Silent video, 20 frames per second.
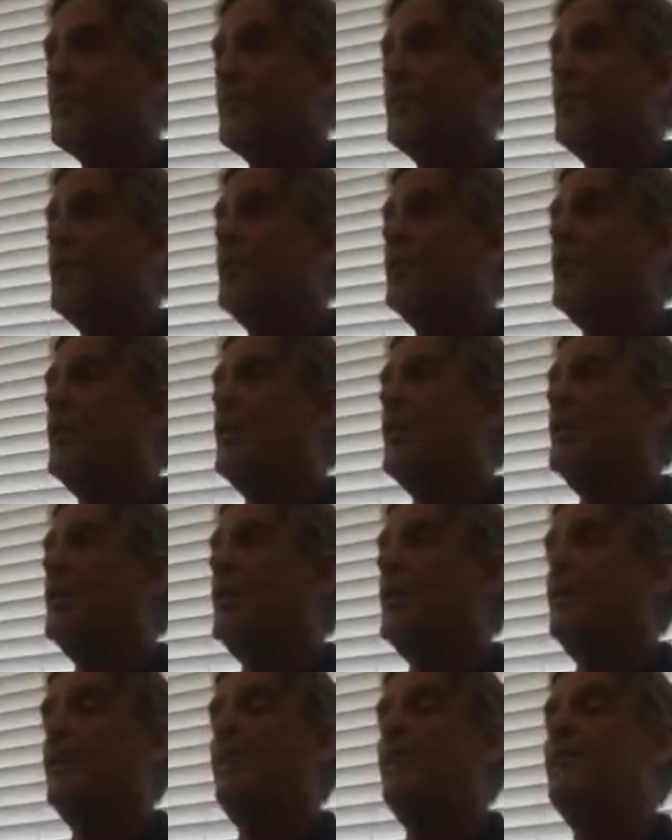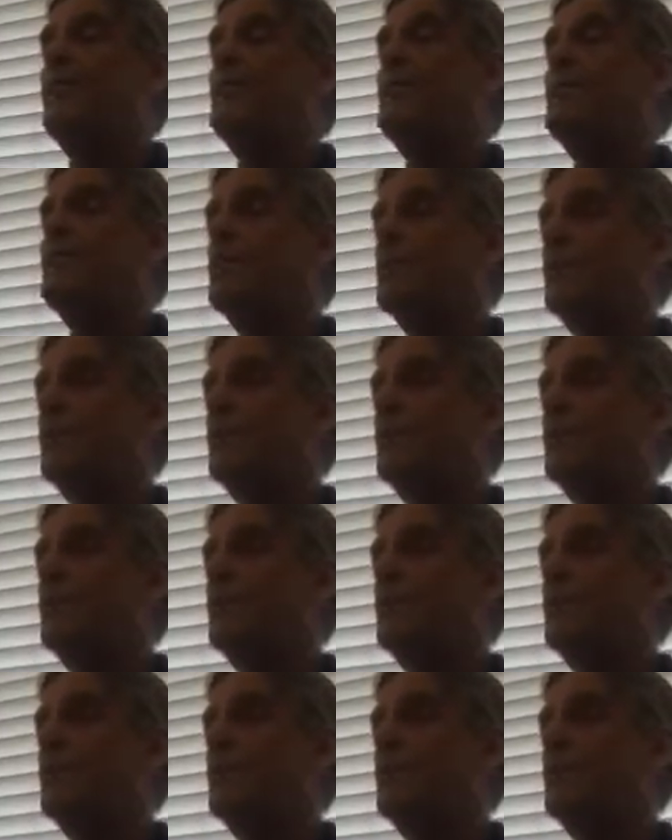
And then very